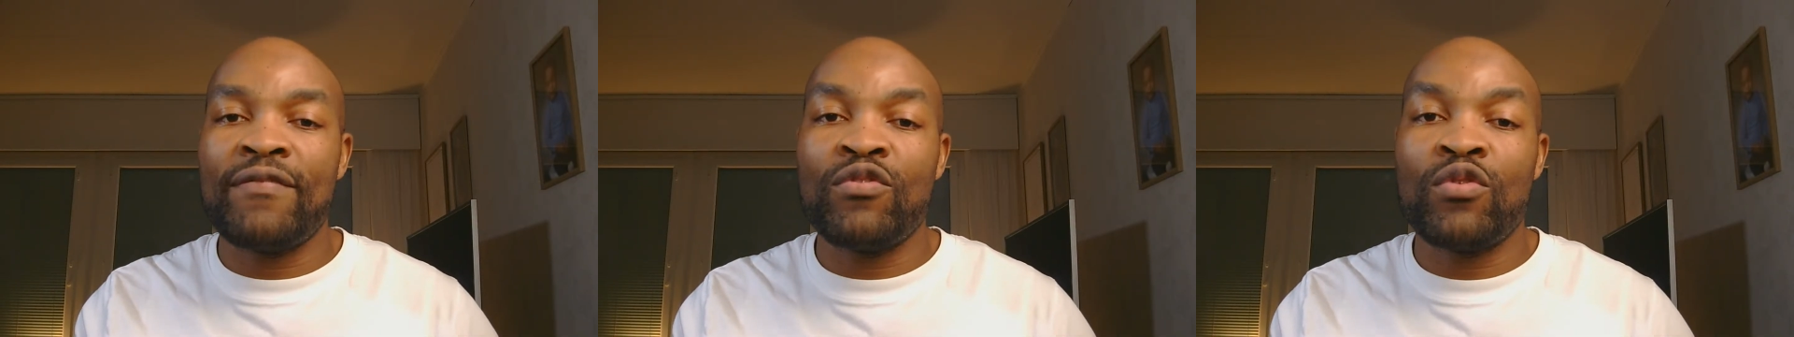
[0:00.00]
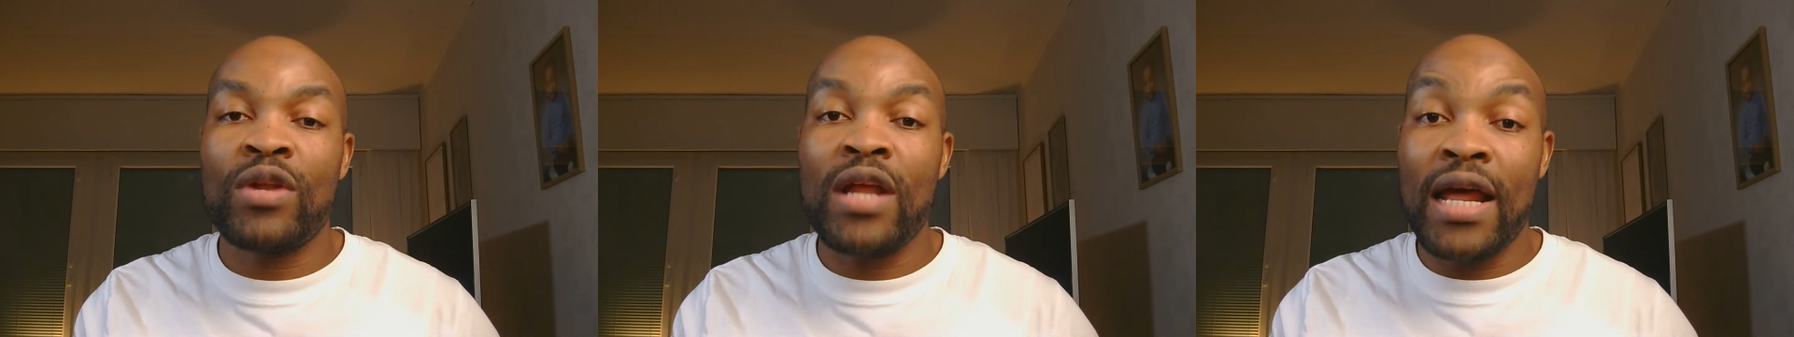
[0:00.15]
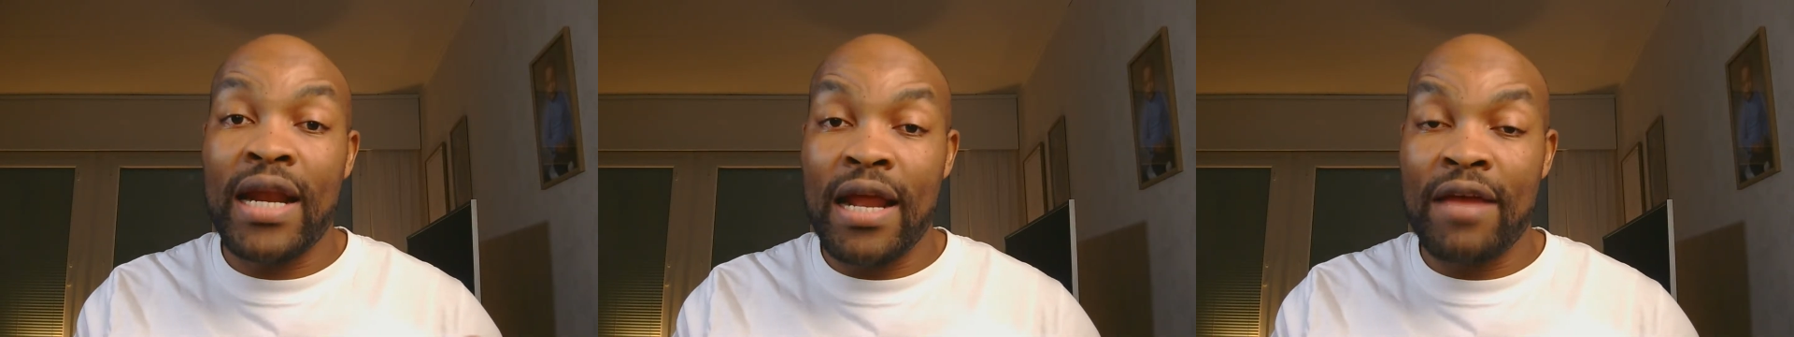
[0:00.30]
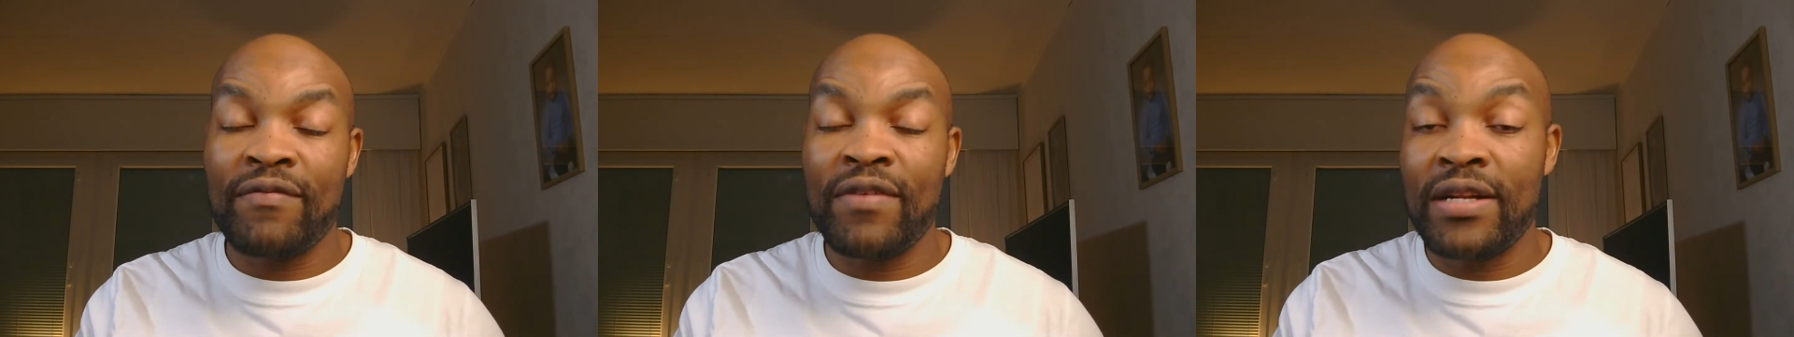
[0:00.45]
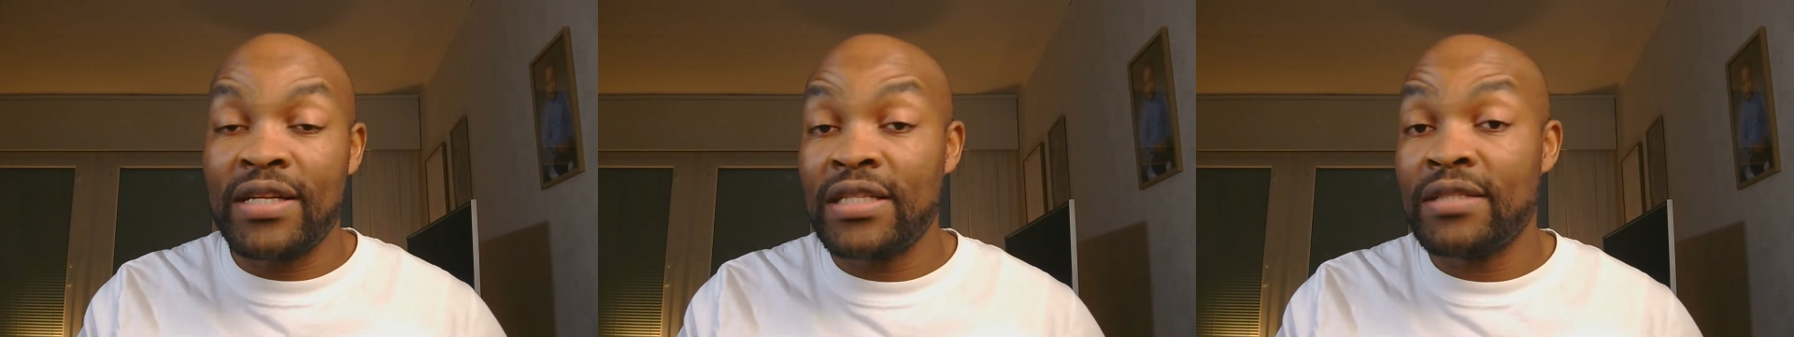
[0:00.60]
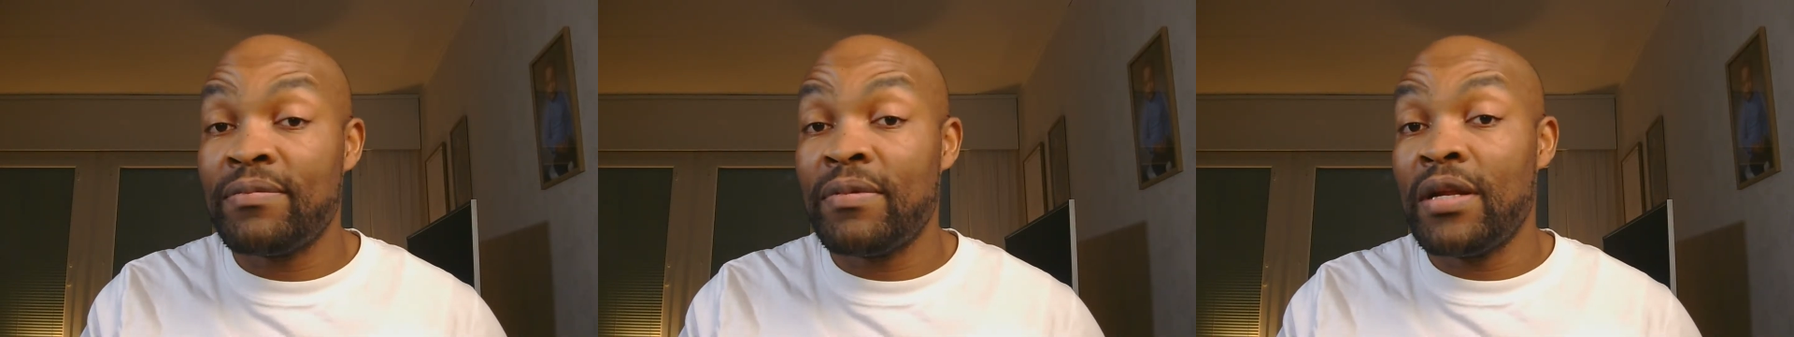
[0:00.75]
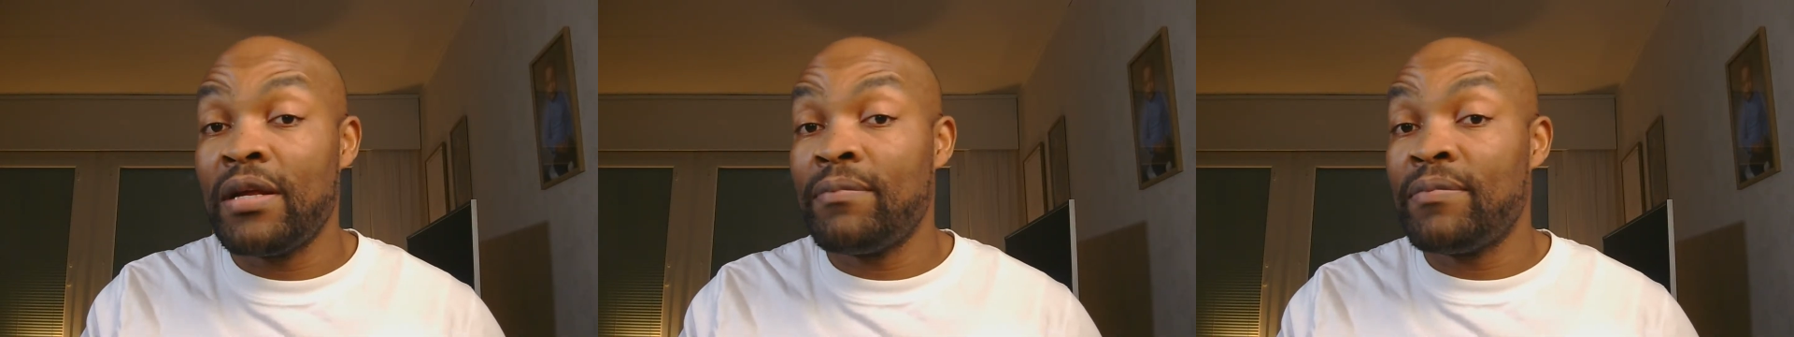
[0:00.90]
not arrived at this
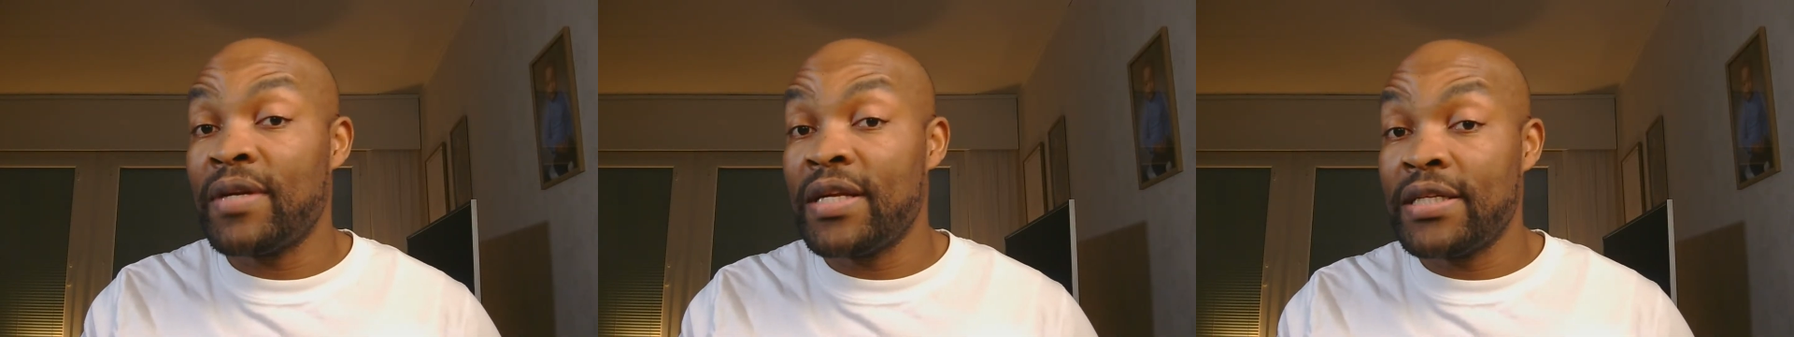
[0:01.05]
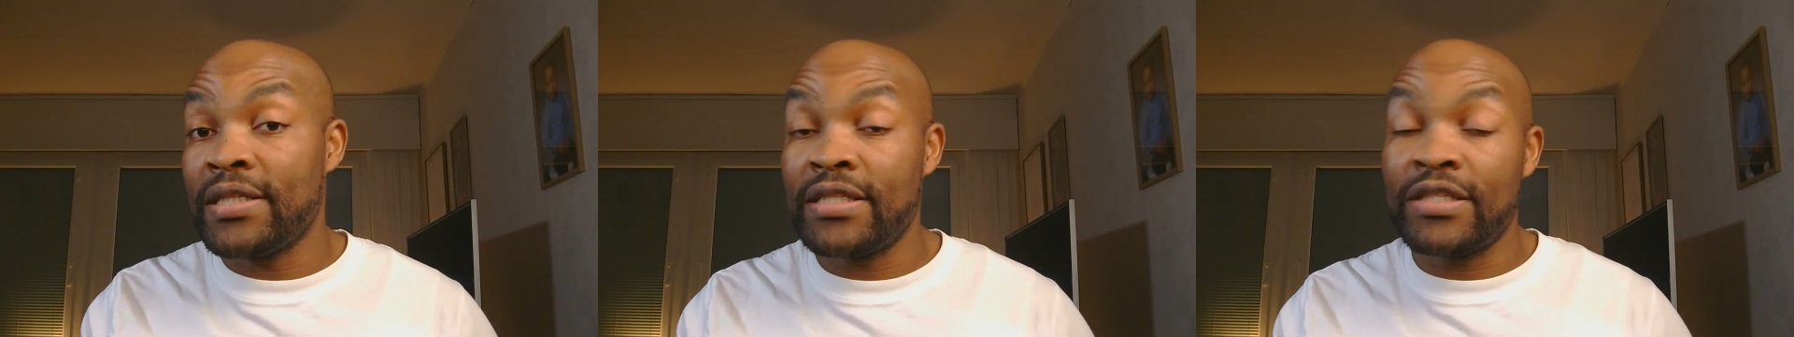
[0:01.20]
place,